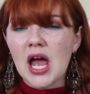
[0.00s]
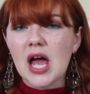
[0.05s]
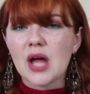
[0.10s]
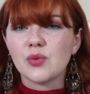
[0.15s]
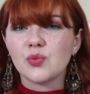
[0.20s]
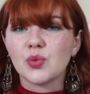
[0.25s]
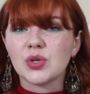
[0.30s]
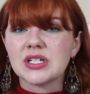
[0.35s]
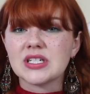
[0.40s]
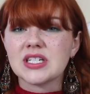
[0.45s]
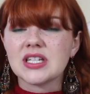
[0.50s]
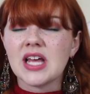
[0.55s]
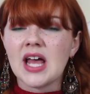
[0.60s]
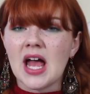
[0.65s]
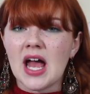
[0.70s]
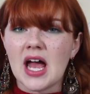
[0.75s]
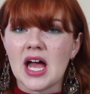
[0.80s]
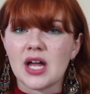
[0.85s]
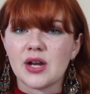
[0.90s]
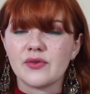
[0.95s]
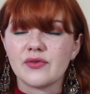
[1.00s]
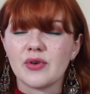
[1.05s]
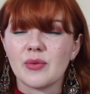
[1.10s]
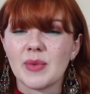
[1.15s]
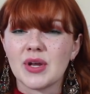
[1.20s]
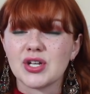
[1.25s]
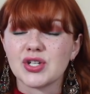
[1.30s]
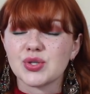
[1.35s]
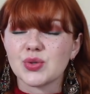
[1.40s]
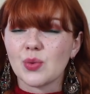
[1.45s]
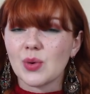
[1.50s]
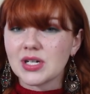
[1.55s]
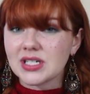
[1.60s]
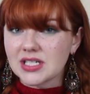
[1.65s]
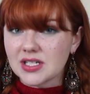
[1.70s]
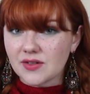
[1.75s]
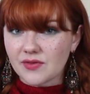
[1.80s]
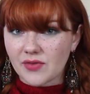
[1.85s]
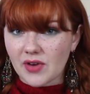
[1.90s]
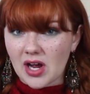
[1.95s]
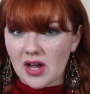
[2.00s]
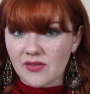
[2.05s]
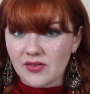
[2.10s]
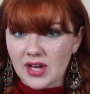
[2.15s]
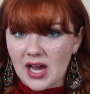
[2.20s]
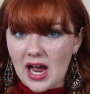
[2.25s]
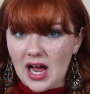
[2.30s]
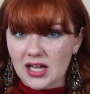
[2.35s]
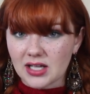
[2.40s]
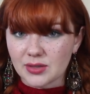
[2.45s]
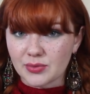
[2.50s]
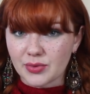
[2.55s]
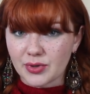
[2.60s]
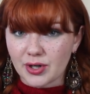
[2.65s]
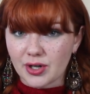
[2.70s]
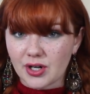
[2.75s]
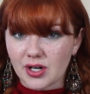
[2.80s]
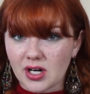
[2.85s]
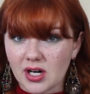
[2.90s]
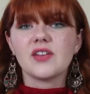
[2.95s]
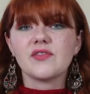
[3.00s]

and one to the head from a .25 caliber.